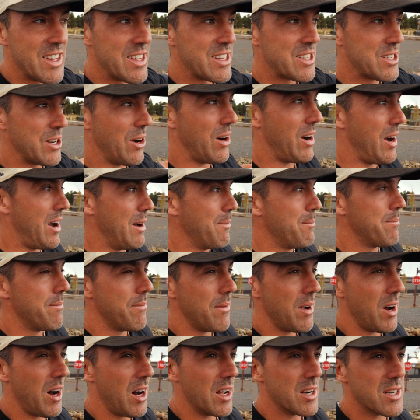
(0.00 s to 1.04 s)
So I'm
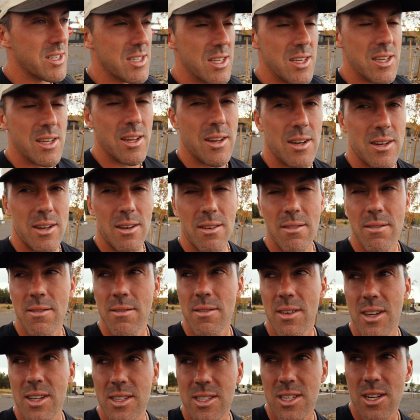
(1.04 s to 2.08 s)
honestly
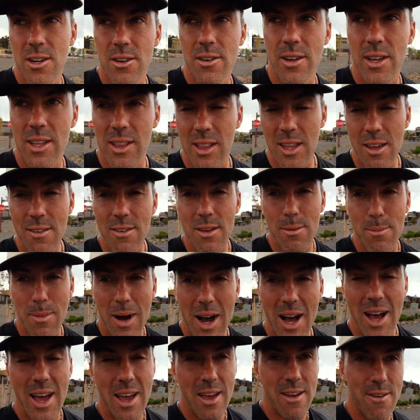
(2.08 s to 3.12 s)
considering leaving
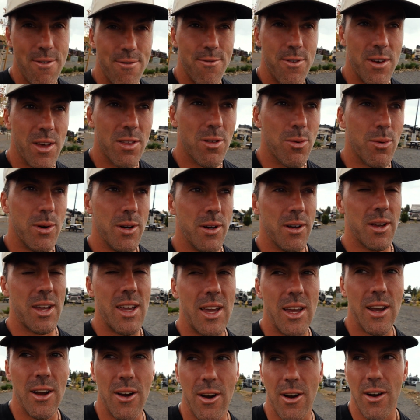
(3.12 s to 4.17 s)
my fifth wheel
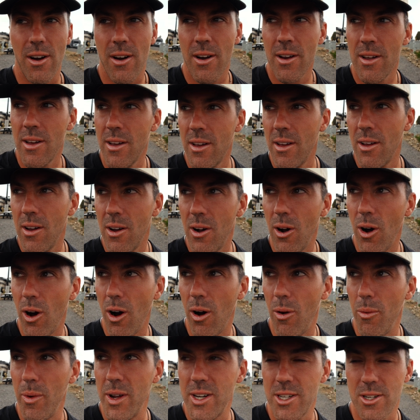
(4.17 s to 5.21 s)
here
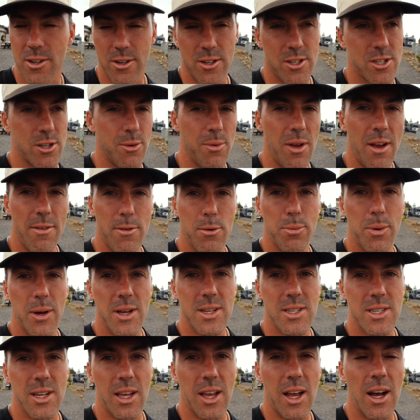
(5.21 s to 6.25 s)
all winter so we have a
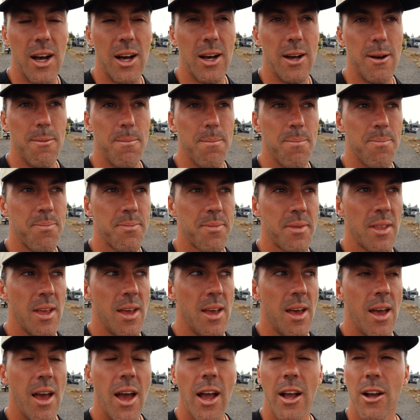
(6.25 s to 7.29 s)
place to come
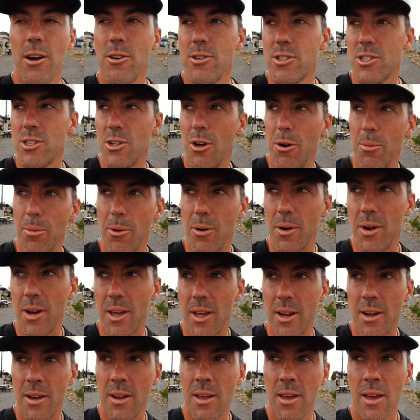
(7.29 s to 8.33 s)
and go
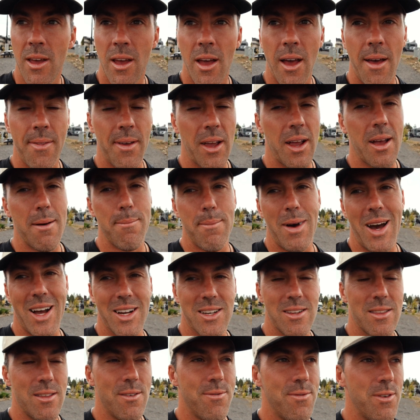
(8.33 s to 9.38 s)
snowboarding and then come back
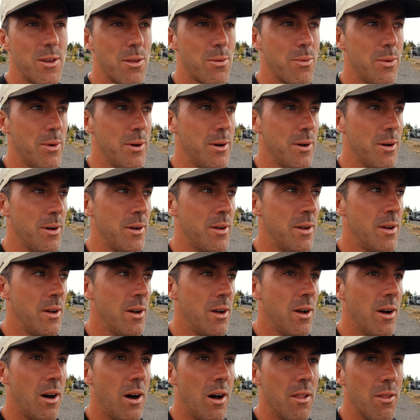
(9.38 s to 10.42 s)
to the fifth wheel
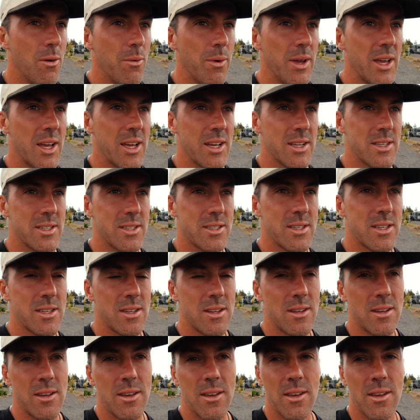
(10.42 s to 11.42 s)
on the weekends.